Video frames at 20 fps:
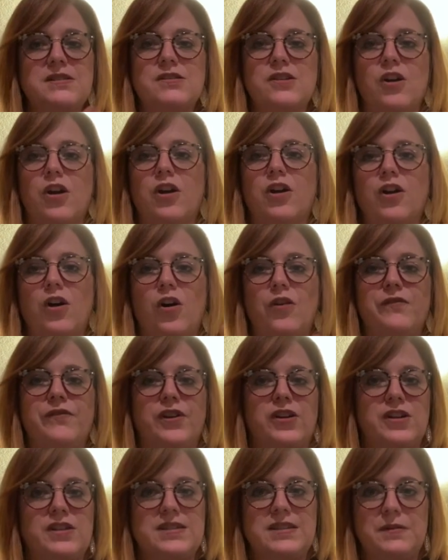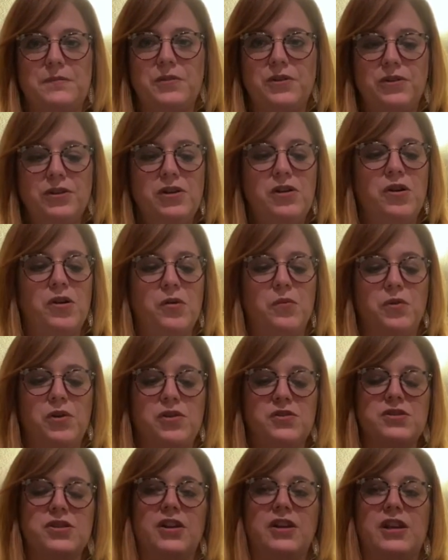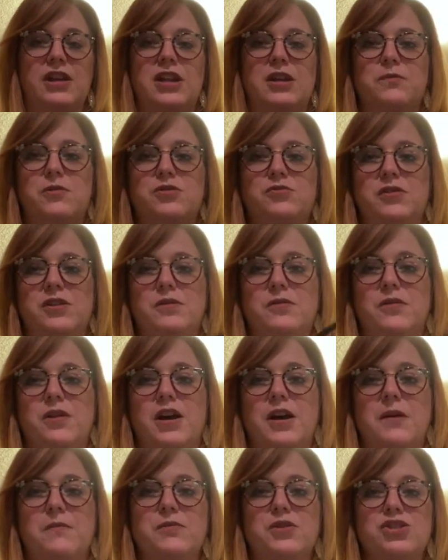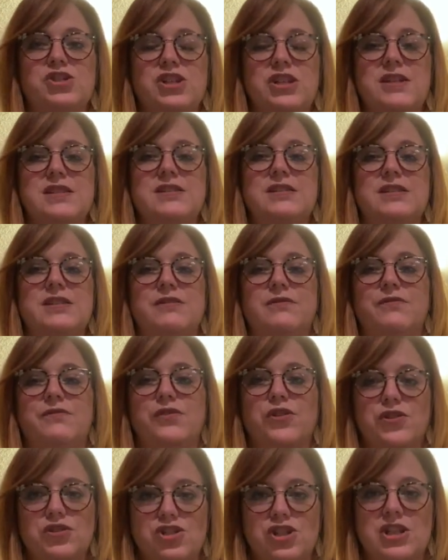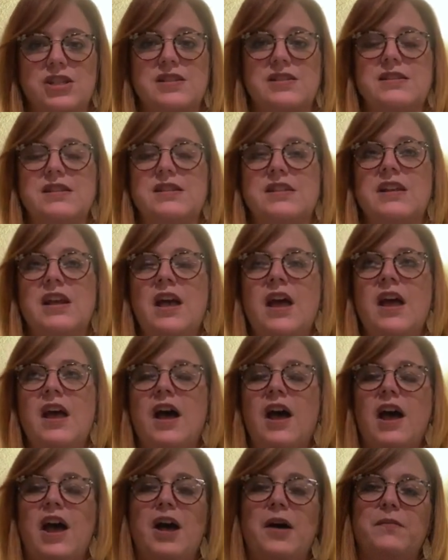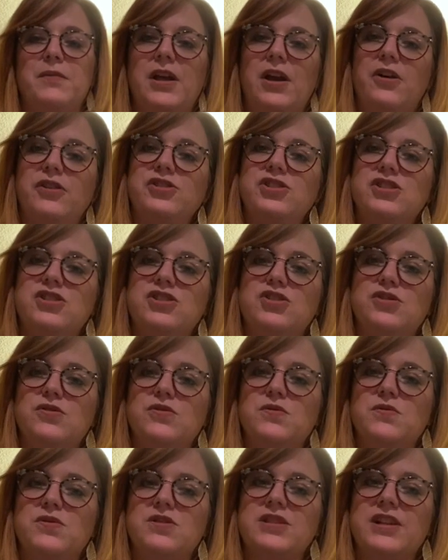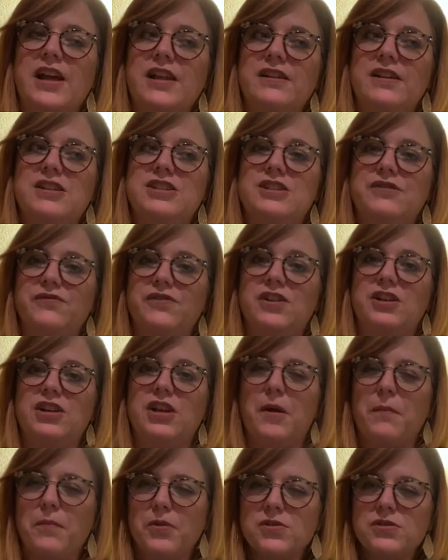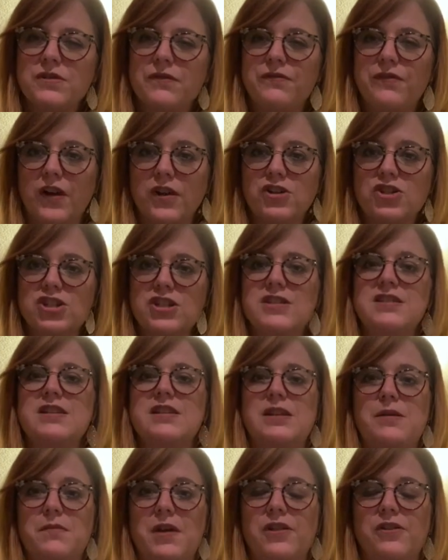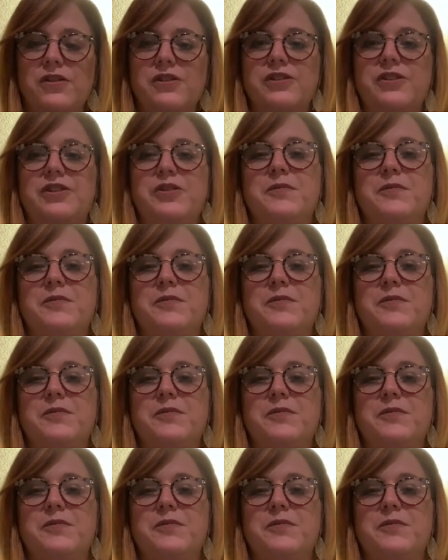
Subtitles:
are all very similar when you start getting between machines and versions, and they all just do slightly different numbers of functions, and they may look a little